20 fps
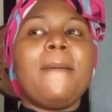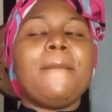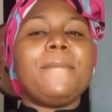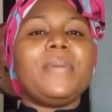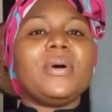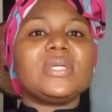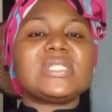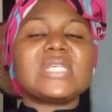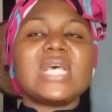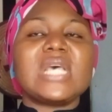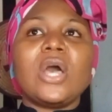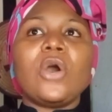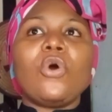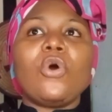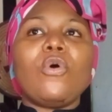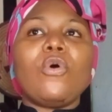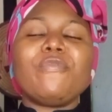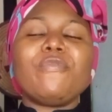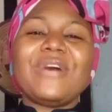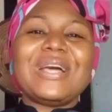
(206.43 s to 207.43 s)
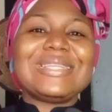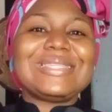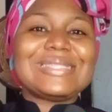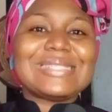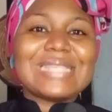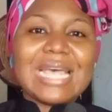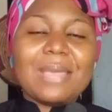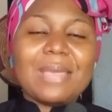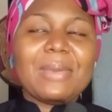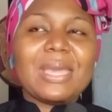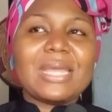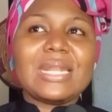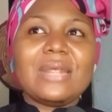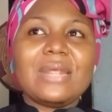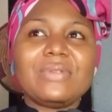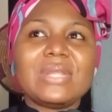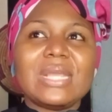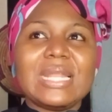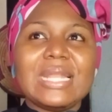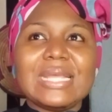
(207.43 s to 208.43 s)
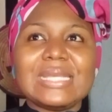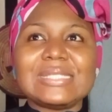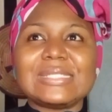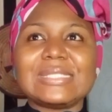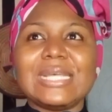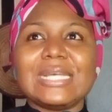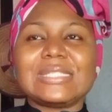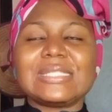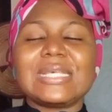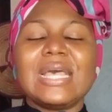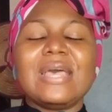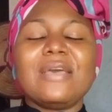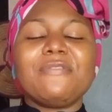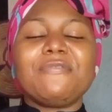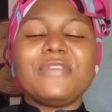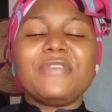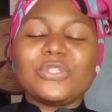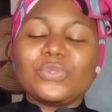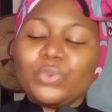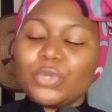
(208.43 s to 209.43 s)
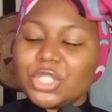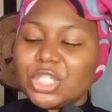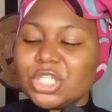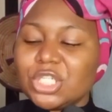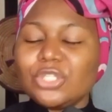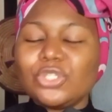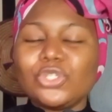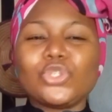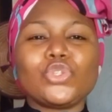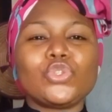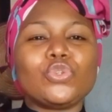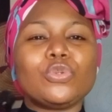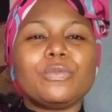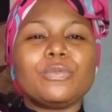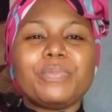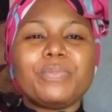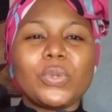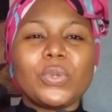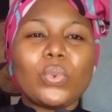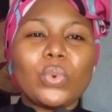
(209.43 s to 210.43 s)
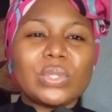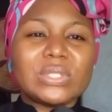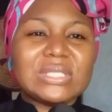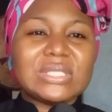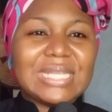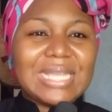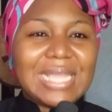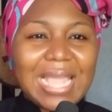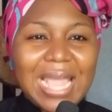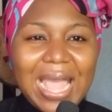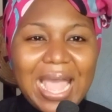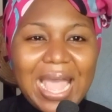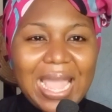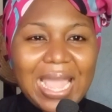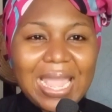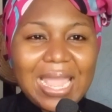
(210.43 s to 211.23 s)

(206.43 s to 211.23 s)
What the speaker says: But over time, and I realized that face washes should be what they are.